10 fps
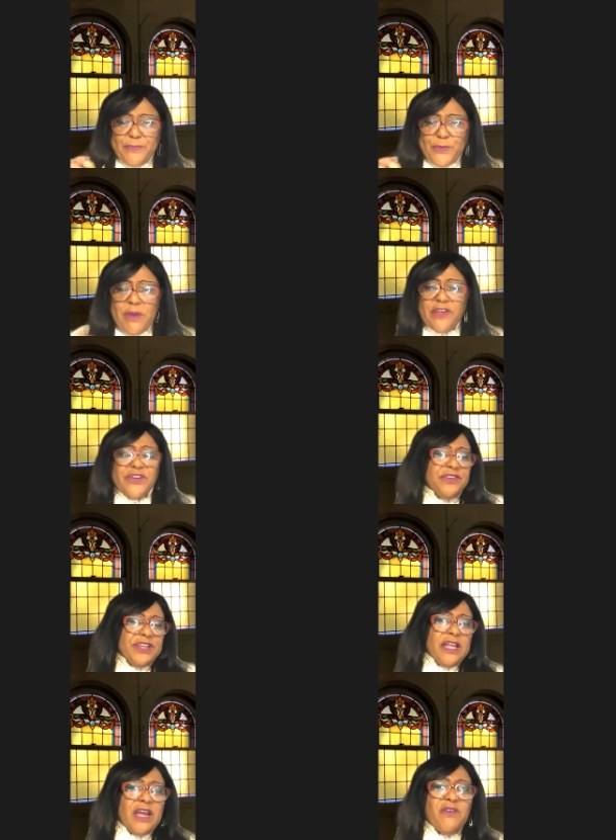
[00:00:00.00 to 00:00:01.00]
too much and
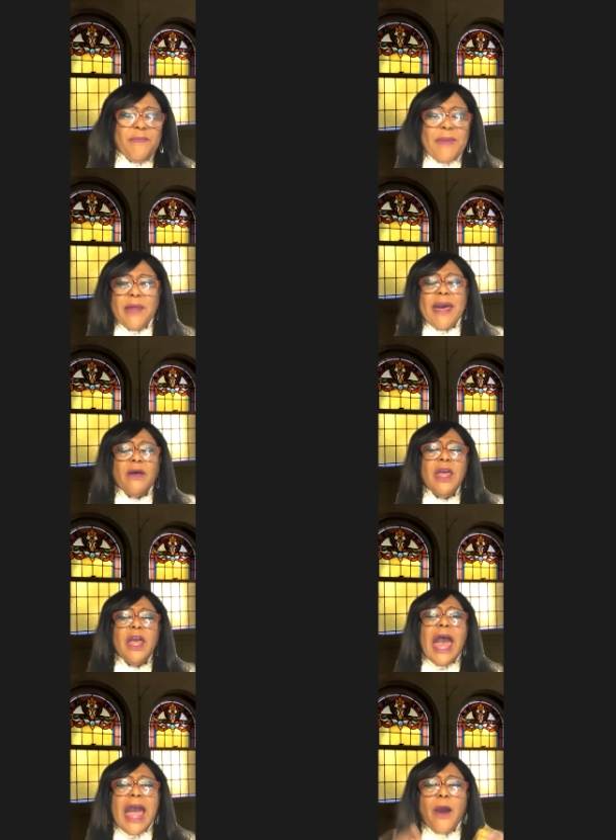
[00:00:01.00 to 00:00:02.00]
tell everybody about
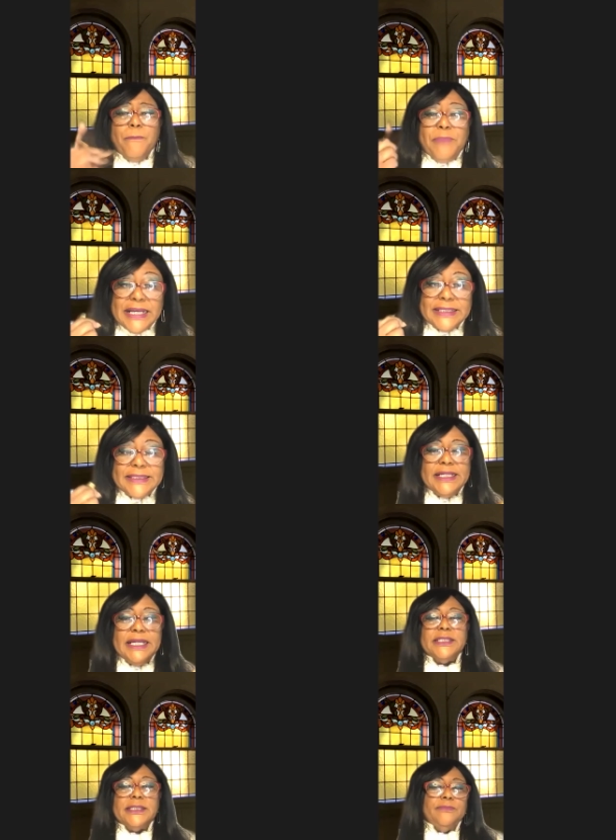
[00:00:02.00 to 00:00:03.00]
our
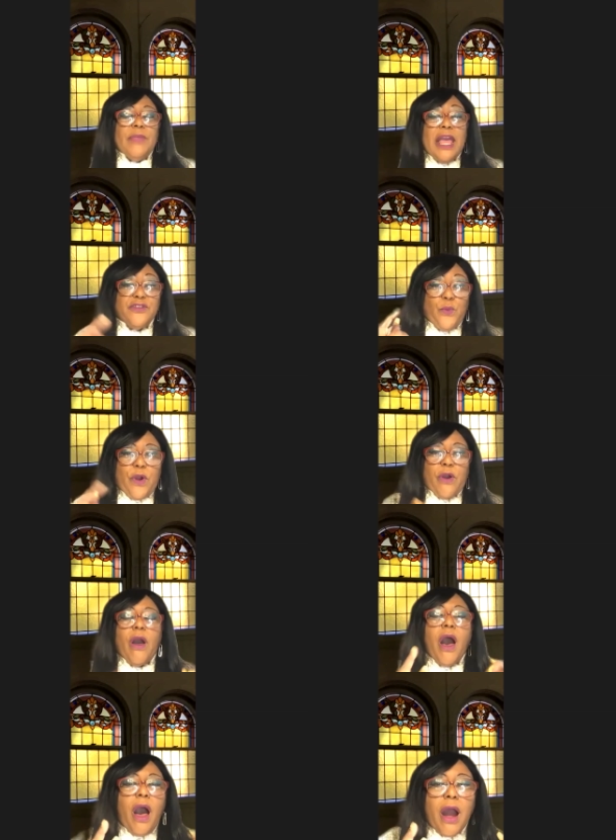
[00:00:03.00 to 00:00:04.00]
business, as it were.
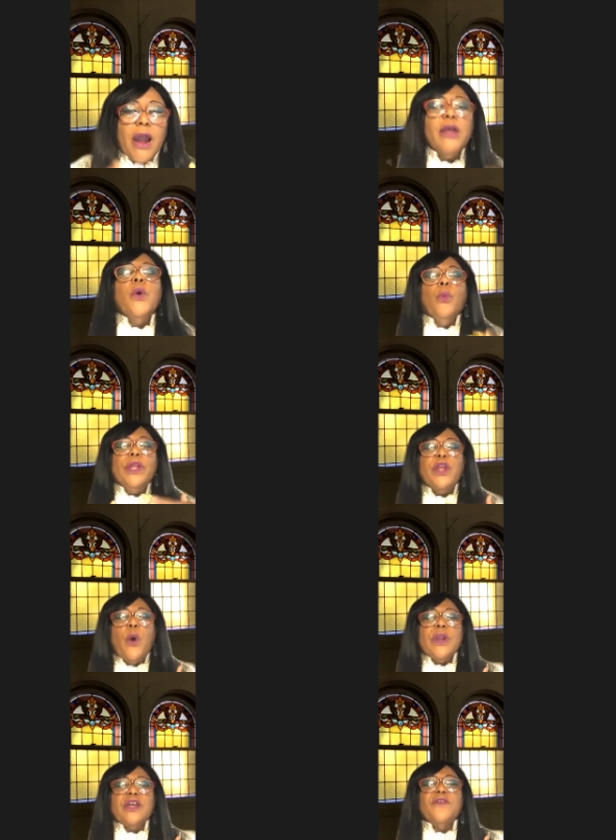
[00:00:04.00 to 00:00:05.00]
Or we
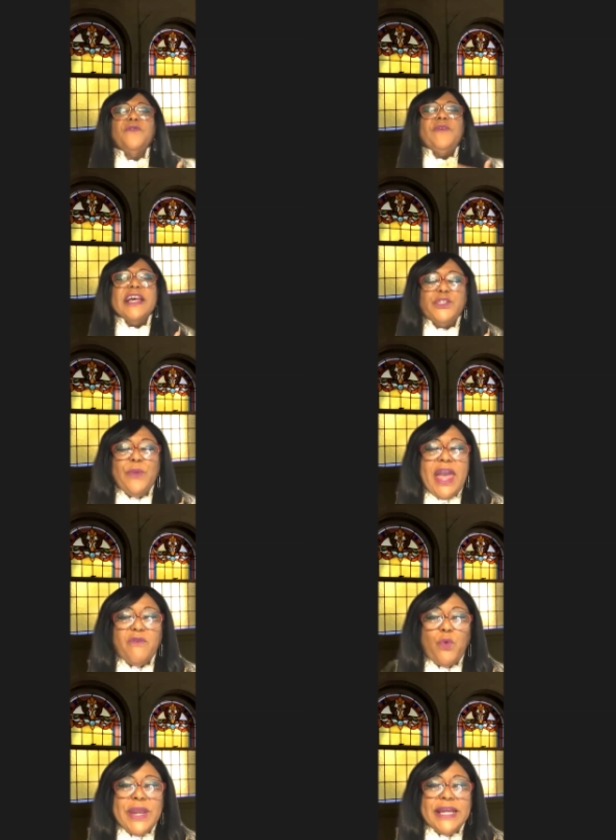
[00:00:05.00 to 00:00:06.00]
don't want to confess we have
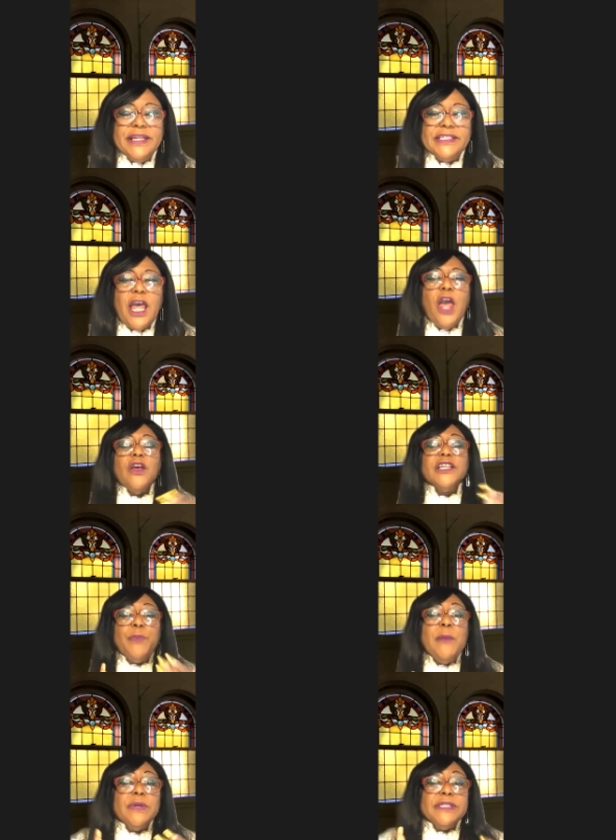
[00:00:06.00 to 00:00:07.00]
a weakness because
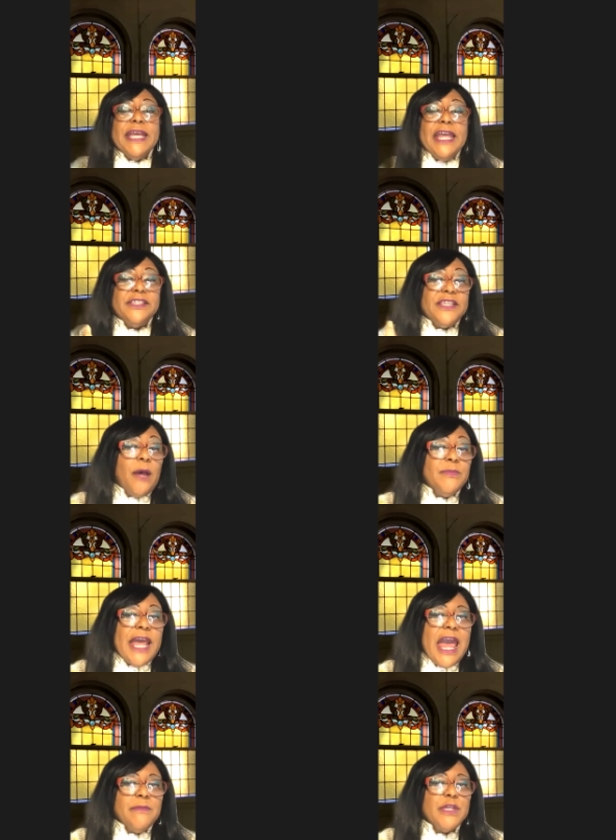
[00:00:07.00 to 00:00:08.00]
people tend
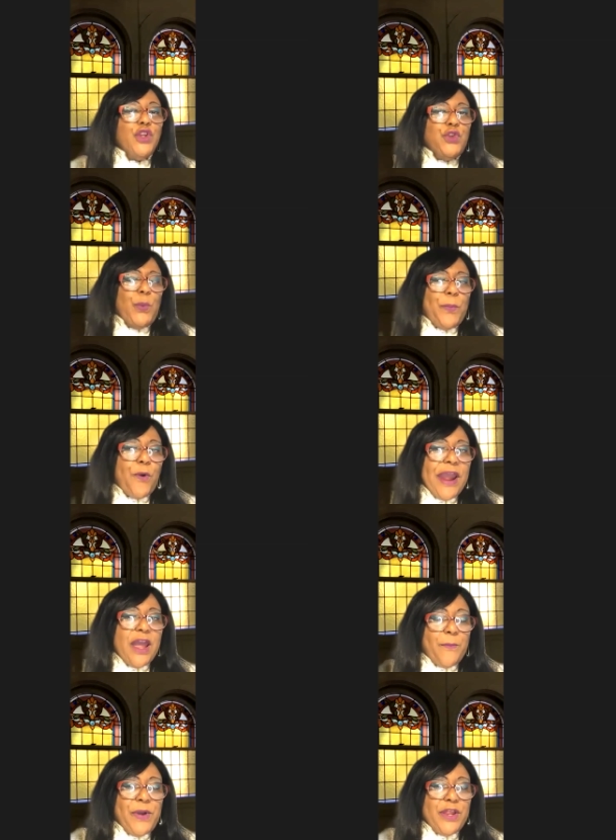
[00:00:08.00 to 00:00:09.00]
sometimes to prey
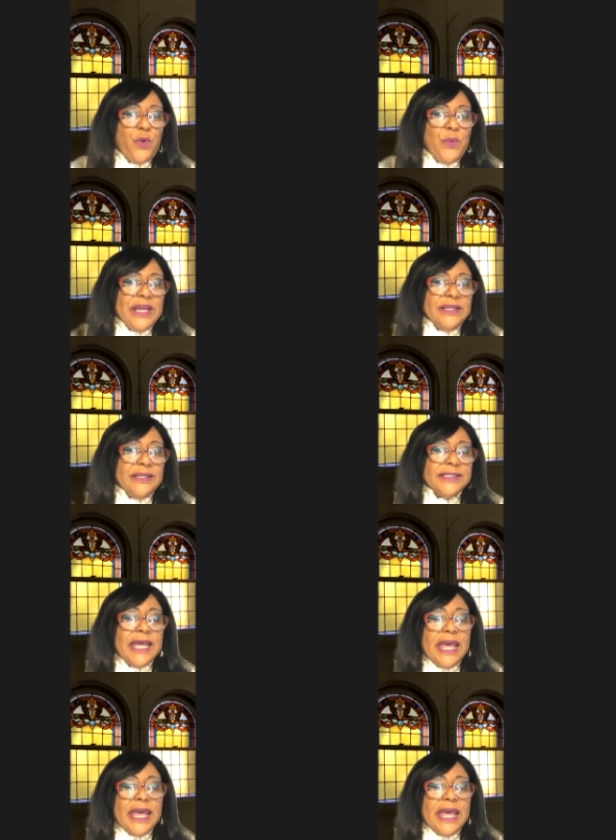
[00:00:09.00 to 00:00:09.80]
upon your weakness,